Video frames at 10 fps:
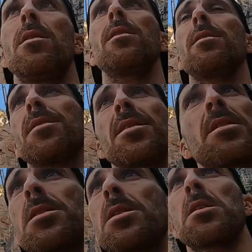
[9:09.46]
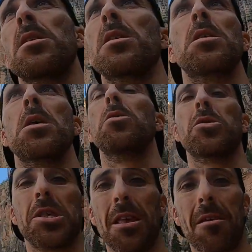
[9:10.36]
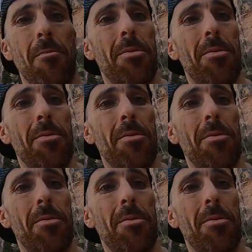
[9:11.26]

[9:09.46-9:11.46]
and this is just so steep.